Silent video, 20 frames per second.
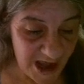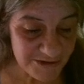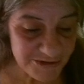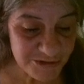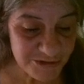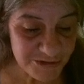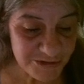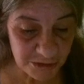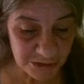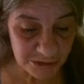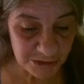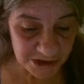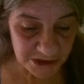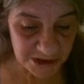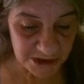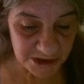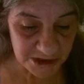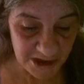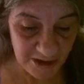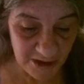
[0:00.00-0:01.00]
yoga
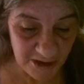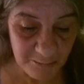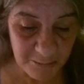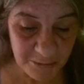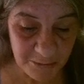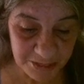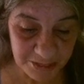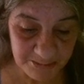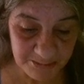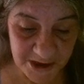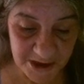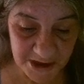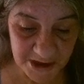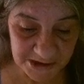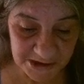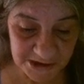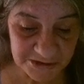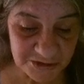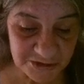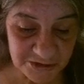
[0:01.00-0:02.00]
can help with
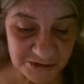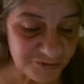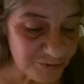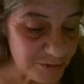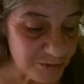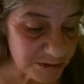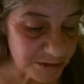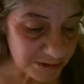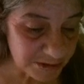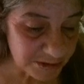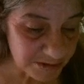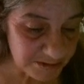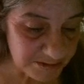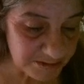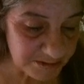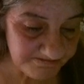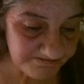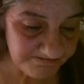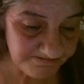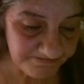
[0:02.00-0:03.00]
panic disorder.
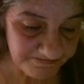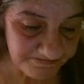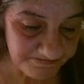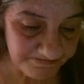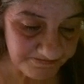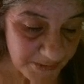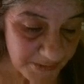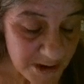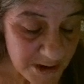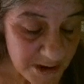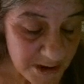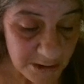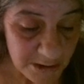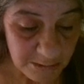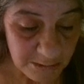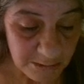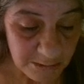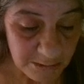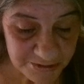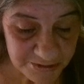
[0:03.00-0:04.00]

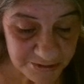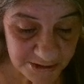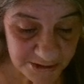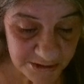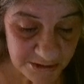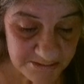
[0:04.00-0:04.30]
Well, there are